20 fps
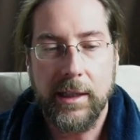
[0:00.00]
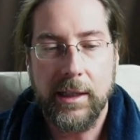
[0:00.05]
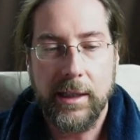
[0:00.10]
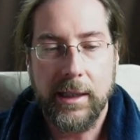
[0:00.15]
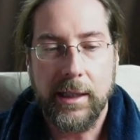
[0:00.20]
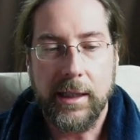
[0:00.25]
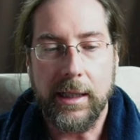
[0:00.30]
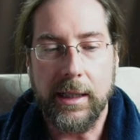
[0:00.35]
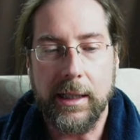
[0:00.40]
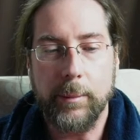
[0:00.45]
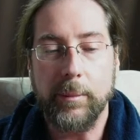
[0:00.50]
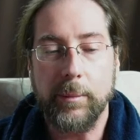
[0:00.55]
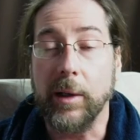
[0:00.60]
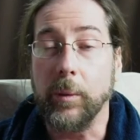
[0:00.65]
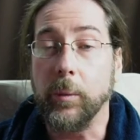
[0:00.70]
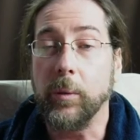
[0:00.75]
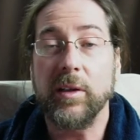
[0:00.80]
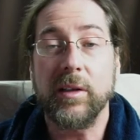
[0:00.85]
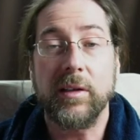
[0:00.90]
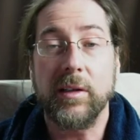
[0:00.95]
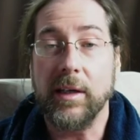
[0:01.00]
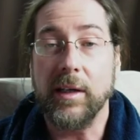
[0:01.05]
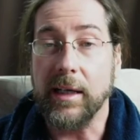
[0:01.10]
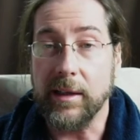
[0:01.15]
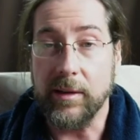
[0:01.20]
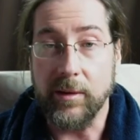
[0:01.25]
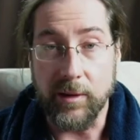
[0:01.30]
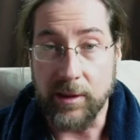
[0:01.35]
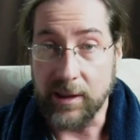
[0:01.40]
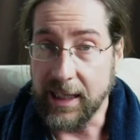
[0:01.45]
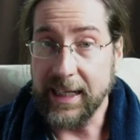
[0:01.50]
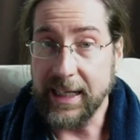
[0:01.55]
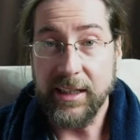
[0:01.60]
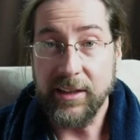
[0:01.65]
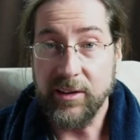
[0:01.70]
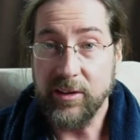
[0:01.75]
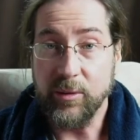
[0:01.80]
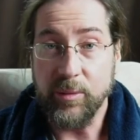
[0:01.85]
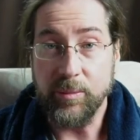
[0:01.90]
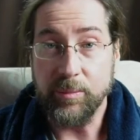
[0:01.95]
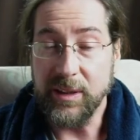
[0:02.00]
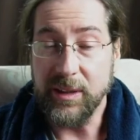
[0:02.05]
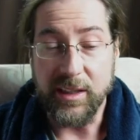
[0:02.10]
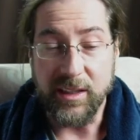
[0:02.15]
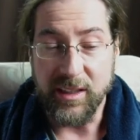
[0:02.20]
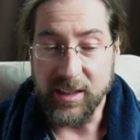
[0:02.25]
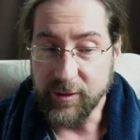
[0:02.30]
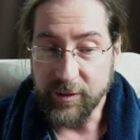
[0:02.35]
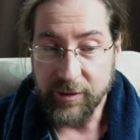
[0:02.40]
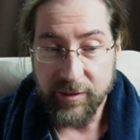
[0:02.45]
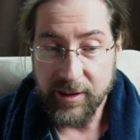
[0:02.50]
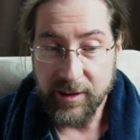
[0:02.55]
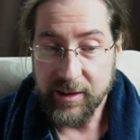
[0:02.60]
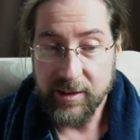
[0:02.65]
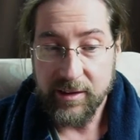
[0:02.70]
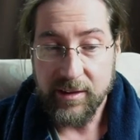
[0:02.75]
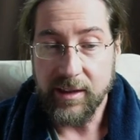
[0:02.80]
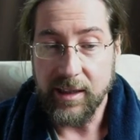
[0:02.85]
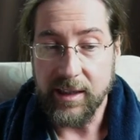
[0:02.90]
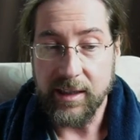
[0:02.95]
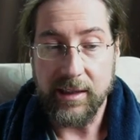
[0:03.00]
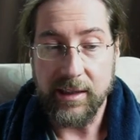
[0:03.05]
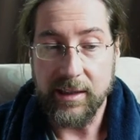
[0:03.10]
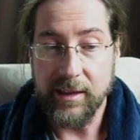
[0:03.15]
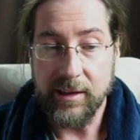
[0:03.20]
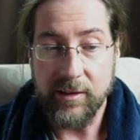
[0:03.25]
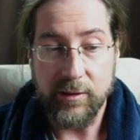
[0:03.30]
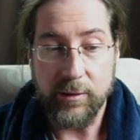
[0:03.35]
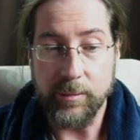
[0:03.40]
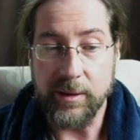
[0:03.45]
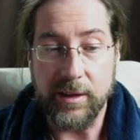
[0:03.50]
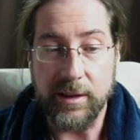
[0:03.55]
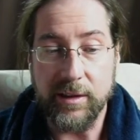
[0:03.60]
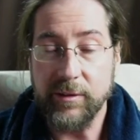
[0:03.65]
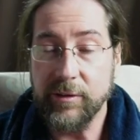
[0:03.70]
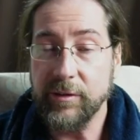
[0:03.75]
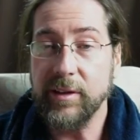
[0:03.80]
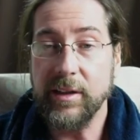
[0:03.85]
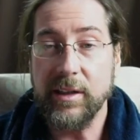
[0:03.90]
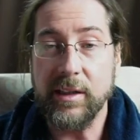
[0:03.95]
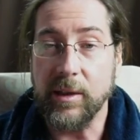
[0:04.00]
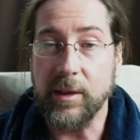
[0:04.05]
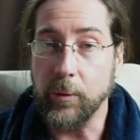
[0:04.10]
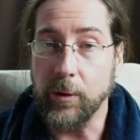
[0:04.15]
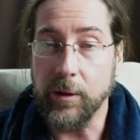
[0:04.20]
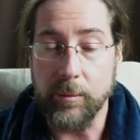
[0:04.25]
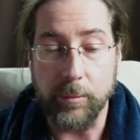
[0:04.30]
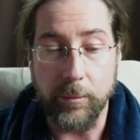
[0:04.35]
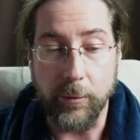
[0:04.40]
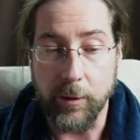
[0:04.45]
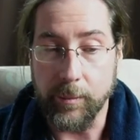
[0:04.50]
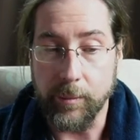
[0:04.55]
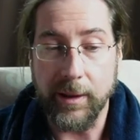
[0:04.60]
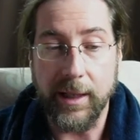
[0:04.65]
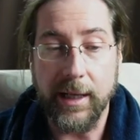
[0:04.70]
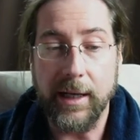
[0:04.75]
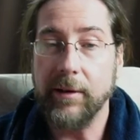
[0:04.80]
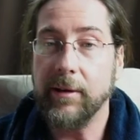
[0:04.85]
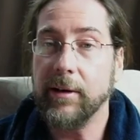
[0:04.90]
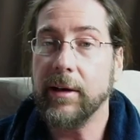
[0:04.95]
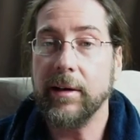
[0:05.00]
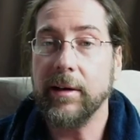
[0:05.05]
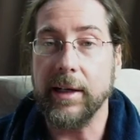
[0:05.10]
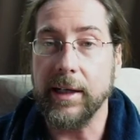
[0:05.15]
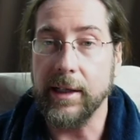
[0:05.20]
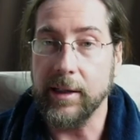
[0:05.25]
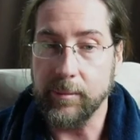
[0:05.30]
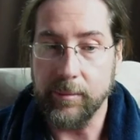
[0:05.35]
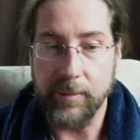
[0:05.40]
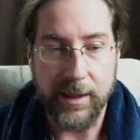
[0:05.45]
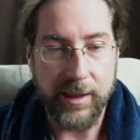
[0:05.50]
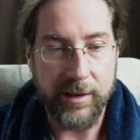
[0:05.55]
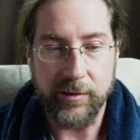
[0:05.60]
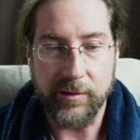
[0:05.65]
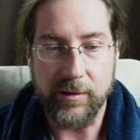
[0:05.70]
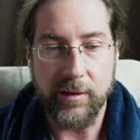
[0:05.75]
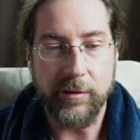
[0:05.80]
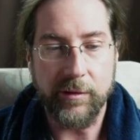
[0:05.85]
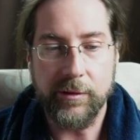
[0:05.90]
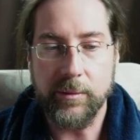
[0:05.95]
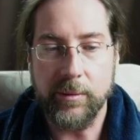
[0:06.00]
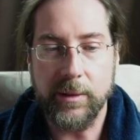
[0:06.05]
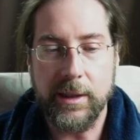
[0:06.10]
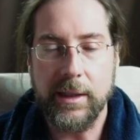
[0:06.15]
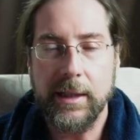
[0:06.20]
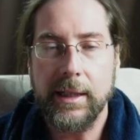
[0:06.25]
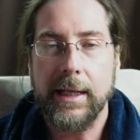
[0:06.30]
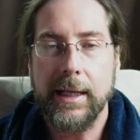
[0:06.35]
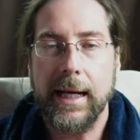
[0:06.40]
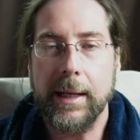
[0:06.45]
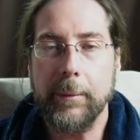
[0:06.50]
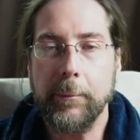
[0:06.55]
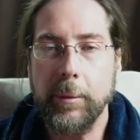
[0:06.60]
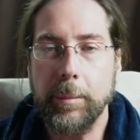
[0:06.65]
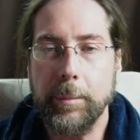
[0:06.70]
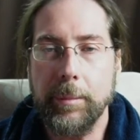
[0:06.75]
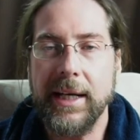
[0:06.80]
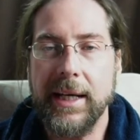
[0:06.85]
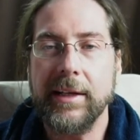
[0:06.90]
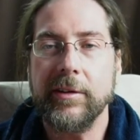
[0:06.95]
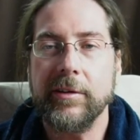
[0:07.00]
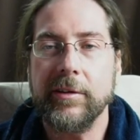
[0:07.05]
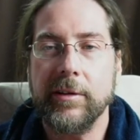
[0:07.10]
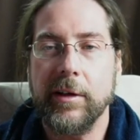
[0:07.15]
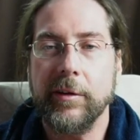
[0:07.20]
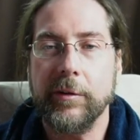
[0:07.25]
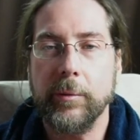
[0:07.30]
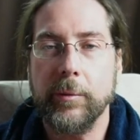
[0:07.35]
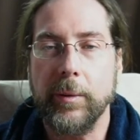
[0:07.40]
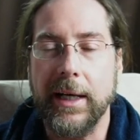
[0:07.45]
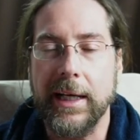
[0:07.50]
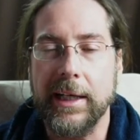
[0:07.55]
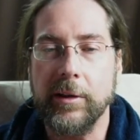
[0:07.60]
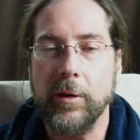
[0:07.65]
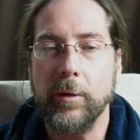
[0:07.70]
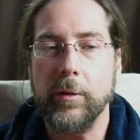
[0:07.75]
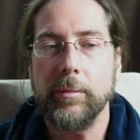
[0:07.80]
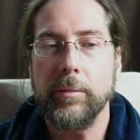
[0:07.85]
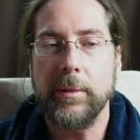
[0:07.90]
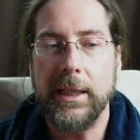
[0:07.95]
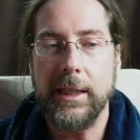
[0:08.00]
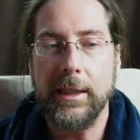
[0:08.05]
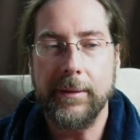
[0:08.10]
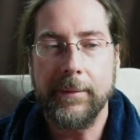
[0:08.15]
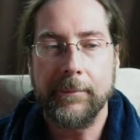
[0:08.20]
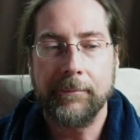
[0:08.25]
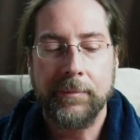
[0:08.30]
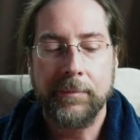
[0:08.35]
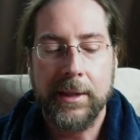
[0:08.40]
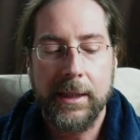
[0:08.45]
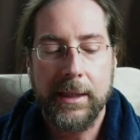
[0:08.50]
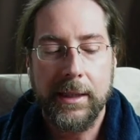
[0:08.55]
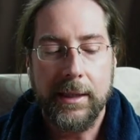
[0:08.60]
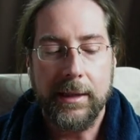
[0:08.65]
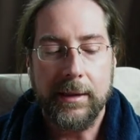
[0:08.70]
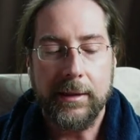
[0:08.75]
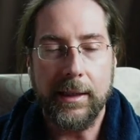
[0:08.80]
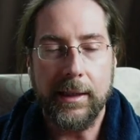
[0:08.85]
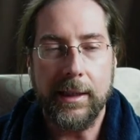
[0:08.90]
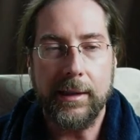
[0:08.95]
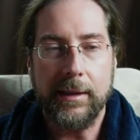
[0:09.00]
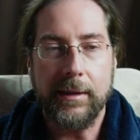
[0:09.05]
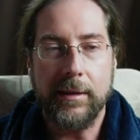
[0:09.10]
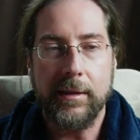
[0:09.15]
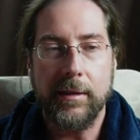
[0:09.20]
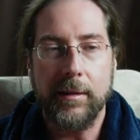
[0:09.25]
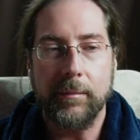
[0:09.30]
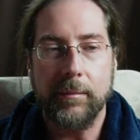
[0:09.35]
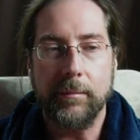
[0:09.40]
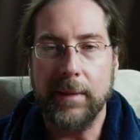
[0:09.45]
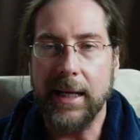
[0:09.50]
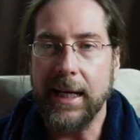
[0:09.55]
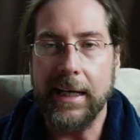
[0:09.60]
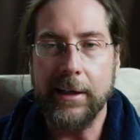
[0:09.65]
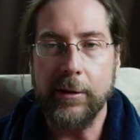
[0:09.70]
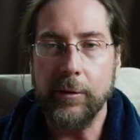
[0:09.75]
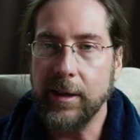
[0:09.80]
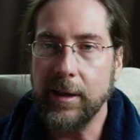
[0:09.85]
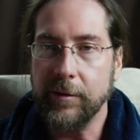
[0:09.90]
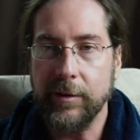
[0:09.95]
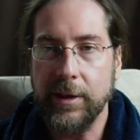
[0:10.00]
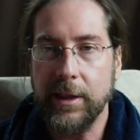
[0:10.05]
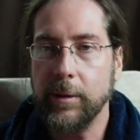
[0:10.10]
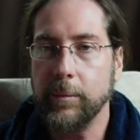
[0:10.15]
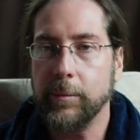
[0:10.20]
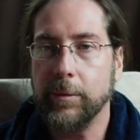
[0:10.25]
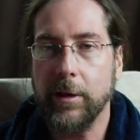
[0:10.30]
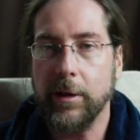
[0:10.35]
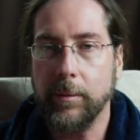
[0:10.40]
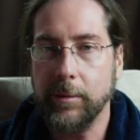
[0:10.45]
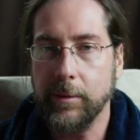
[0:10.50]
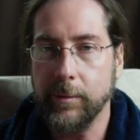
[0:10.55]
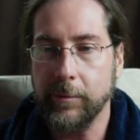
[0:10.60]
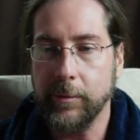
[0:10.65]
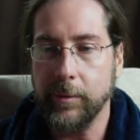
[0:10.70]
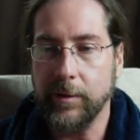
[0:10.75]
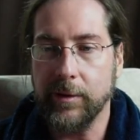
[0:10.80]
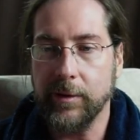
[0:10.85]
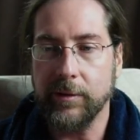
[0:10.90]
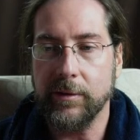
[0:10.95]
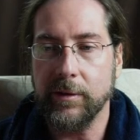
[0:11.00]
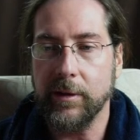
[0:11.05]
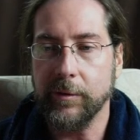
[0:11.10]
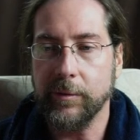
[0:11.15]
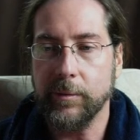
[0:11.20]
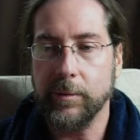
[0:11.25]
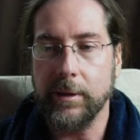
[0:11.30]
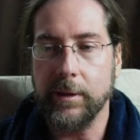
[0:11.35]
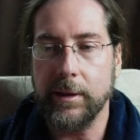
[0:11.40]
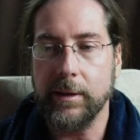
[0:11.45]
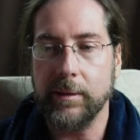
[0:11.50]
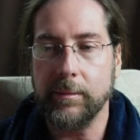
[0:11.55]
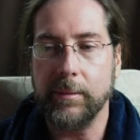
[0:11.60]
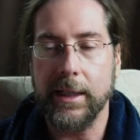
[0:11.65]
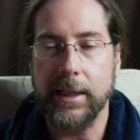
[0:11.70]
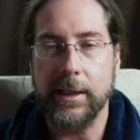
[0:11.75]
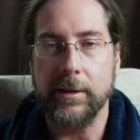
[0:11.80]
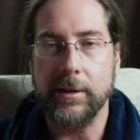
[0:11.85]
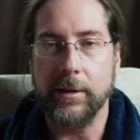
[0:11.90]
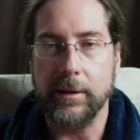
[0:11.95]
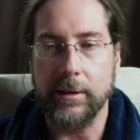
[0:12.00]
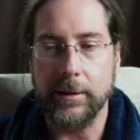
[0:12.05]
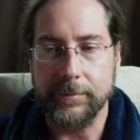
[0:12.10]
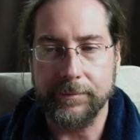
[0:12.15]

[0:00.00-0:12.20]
Um, I would like to be different it to be different. I want more power and better software. And with better software, I don't mean that my, I don't have any problems with the software in my car.